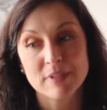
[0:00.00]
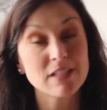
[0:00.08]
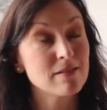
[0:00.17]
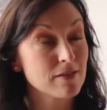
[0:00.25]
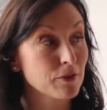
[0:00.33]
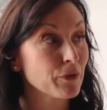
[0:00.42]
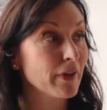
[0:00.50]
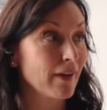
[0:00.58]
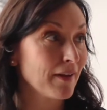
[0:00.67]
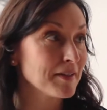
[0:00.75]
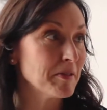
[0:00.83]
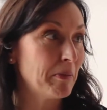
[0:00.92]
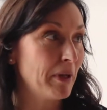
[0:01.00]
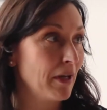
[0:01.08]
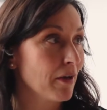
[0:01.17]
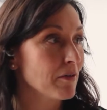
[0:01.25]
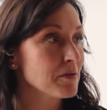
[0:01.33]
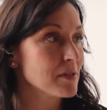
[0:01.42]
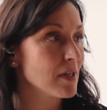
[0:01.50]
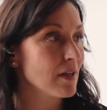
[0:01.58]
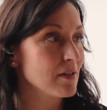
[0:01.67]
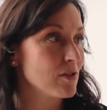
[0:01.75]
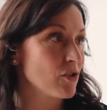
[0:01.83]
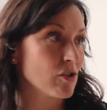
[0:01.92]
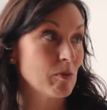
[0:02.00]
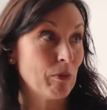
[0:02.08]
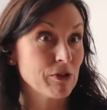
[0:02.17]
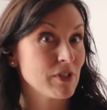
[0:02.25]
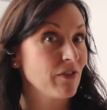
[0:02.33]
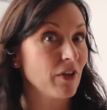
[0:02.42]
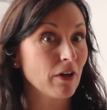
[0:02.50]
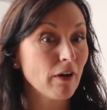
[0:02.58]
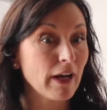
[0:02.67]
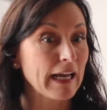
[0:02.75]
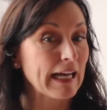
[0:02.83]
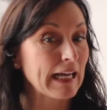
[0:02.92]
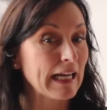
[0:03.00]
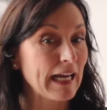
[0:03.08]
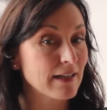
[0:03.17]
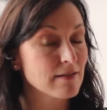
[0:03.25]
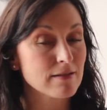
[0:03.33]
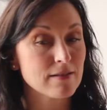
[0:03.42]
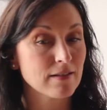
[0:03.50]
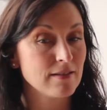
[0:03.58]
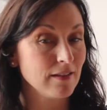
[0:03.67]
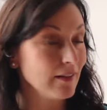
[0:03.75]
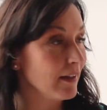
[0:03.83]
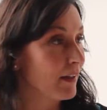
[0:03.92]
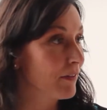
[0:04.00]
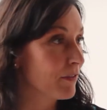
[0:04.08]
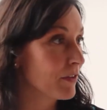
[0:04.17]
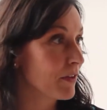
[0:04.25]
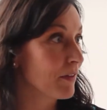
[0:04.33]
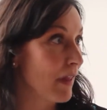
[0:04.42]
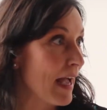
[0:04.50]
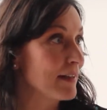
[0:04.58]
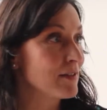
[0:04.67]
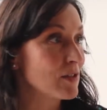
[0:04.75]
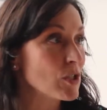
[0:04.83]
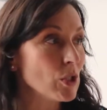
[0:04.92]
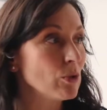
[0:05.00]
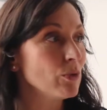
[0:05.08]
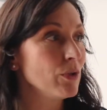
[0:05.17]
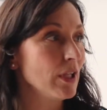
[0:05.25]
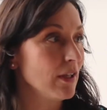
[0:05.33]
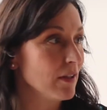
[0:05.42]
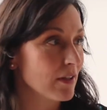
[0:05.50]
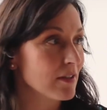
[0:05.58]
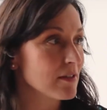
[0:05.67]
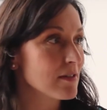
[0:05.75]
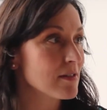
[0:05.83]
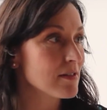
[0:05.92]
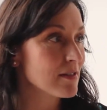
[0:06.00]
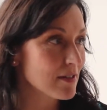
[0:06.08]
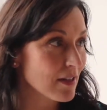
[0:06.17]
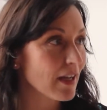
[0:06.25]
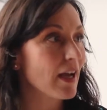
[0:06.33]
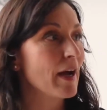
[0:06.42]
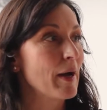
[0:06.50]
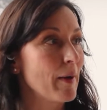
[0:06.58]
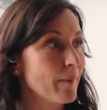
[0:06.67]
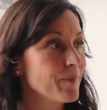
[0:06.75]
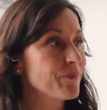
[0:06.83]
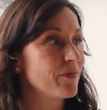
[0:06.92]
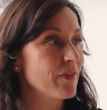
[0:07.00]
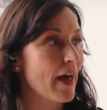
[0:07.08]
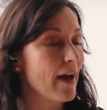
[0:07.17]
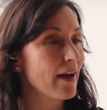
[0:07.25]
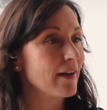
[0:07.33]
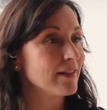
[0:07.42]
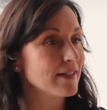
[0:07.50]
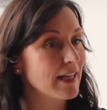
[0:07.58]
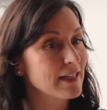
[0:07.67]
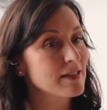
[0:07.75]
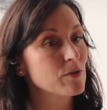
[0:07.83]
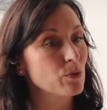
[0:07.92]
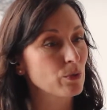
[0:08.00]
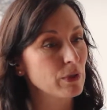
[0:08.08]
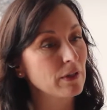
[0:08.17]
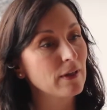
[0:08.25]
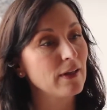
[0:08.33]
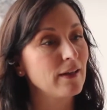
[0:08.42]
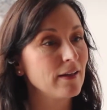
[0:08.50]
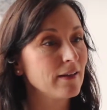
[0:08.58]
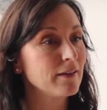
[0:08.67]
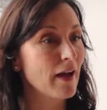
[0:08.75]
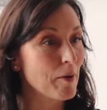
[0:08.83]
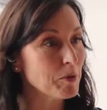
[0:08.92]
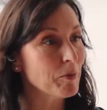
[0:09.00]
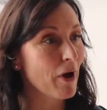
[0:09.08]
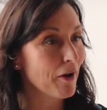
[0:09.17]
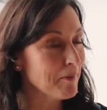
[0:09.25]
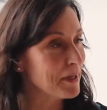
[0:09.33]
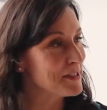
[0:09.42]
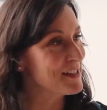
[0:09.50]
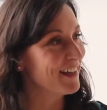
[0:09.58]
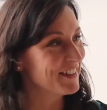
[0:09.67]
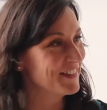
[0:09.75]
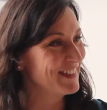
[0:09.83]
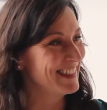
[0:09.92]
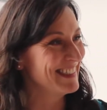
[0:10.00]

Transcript: It's still related to Pinots. It's just persevering and succeeding for the last 2 years. That has really got me proud of myself.